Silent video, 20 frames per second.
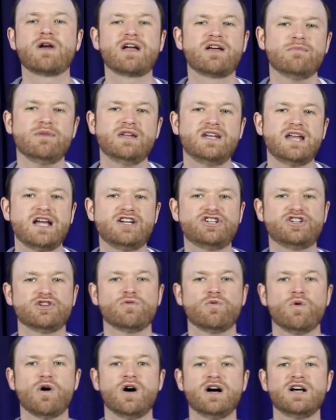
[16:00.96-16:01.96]
recommendation
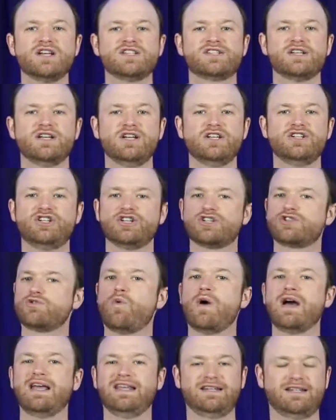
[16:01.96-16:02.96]
was, just
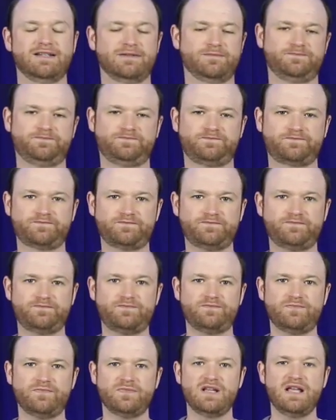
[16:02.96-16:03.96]
wait.
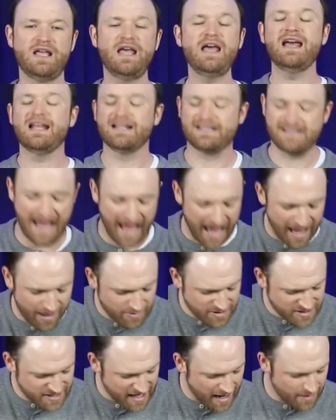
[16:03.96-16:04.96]
And
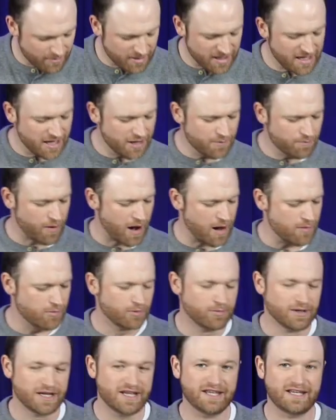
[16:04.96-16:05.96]
time again,
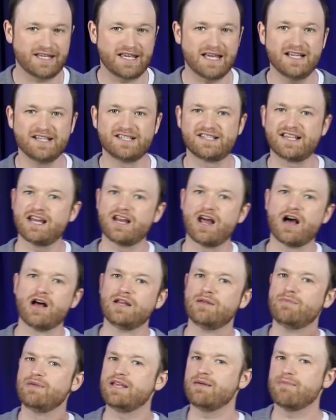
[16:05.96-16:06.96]
probably the king said, no,
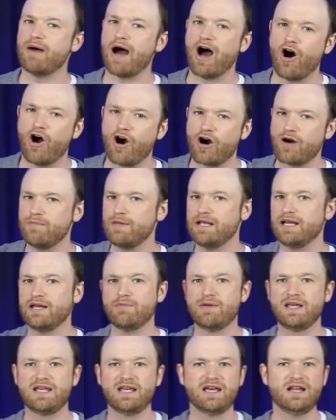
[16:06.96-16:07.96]
let me get my army,
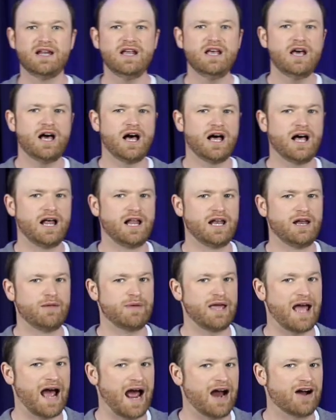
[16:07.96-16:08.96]
let me
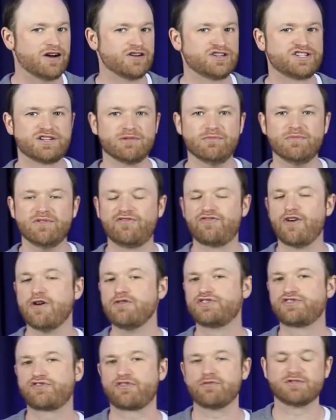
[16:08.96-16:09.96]
hire some
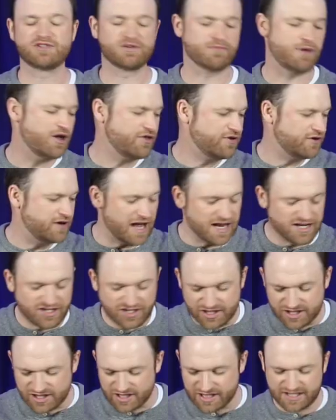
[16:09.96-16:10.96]
folks from some other
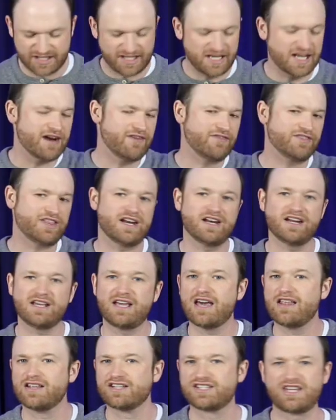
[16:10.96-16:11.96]
nations, let's get everything
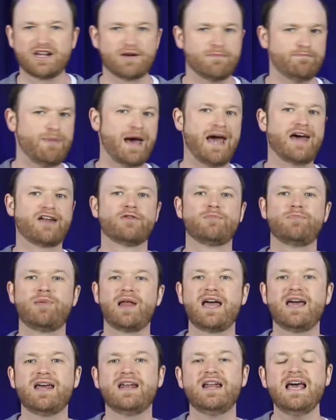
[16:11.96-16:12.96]
together, let's get a battle
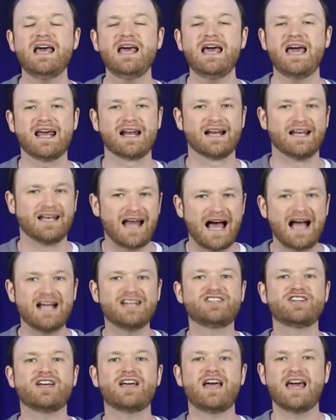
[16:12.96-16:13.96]
plan. And
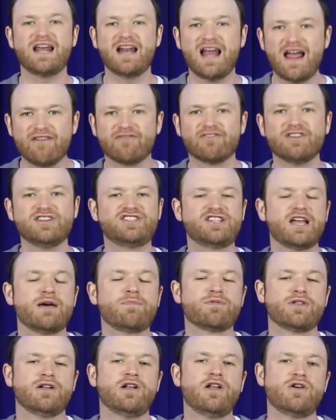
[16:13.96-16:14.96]
Elisha had every
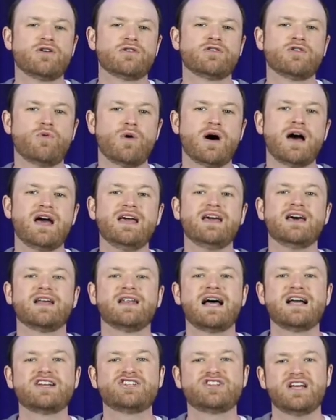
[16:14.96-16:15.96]
step along the way,
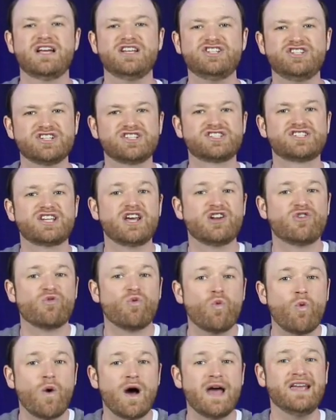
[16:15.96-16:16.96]
Elisha had just
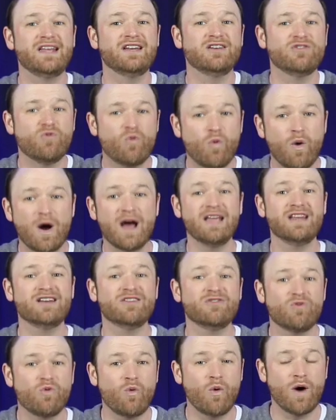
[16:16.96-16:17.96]
said, wait,
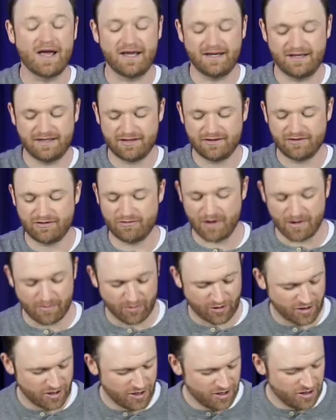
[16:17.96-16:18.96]
wait, wait.
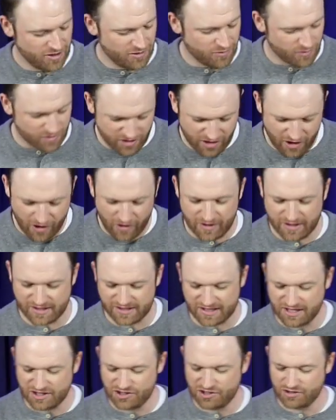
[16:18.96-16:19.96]
Remember, one of the hardest
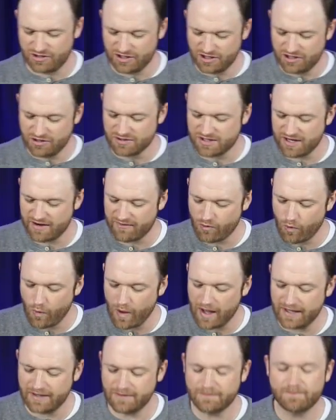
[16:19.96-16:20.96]
things you can do is ever
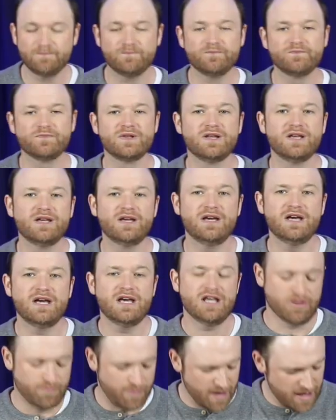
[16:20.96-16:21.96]
wait.
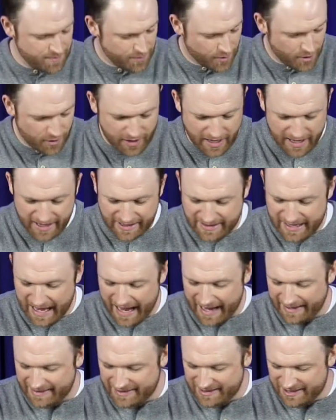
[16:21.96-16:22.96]
The people had
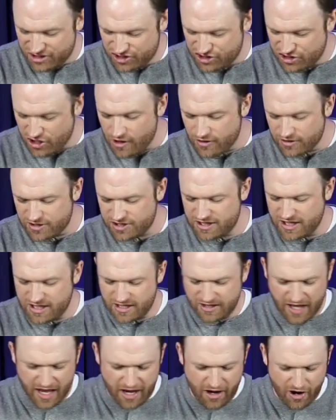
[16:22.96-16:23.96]
gotten
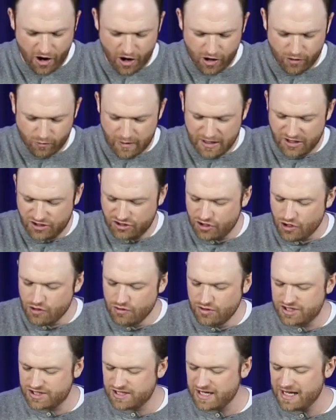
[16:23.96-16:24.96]
exhausted. They are
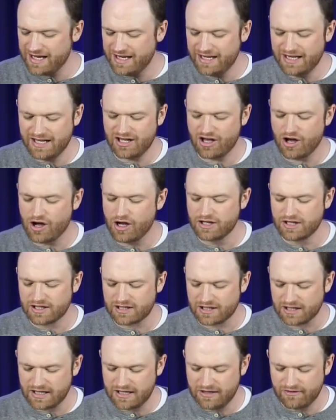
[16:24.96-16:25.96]
reduced to eating
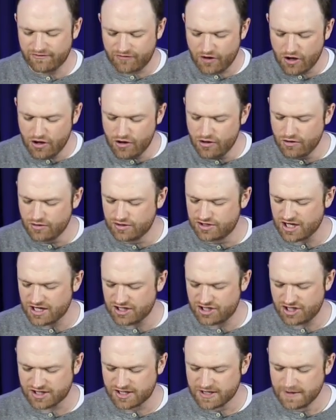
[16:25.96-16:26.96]
unclean food
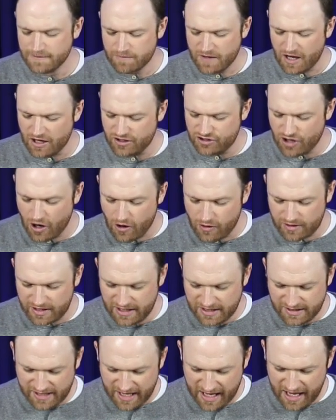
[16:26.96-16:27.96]
such as a
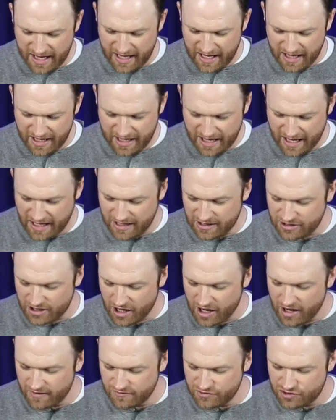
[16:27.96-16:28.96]
donkey's head and
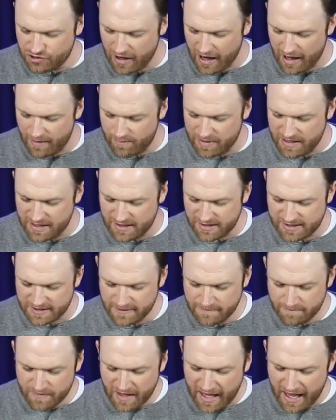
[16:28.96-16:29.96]
dove droppings.
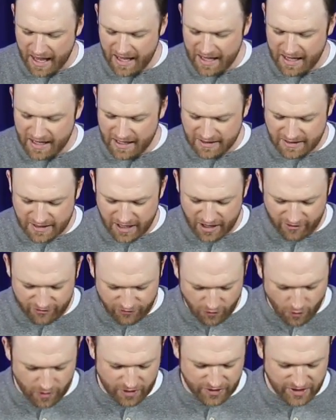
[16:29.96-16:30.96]
And
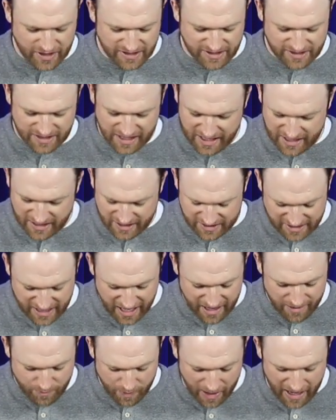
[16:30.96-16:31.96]
for these things,
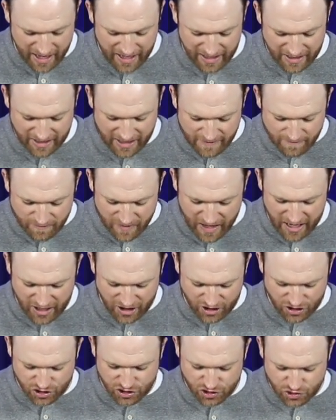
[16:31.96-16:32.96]
they paid an
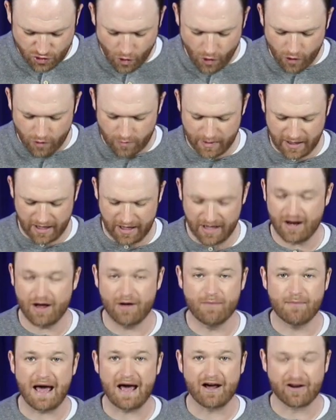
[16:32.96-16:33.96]
exorbitant
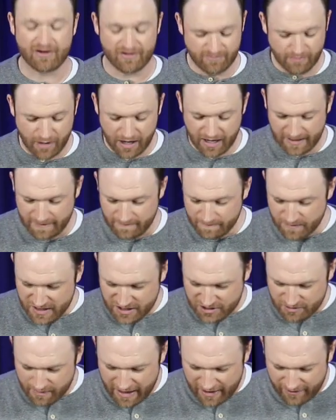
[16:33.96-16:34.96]
amount of money.
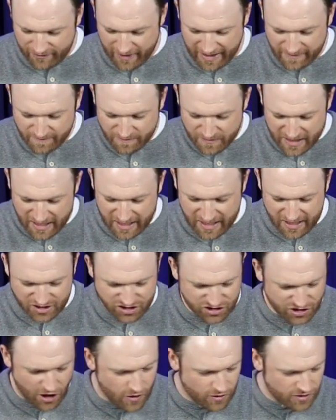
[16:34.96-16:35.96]
As a matter of fact,
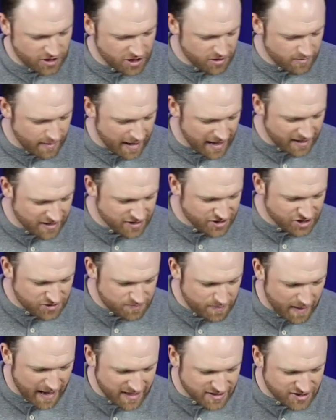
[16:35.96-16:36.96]
it's talking about in this
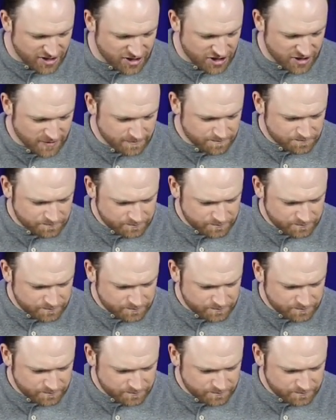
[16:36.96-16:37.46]
passage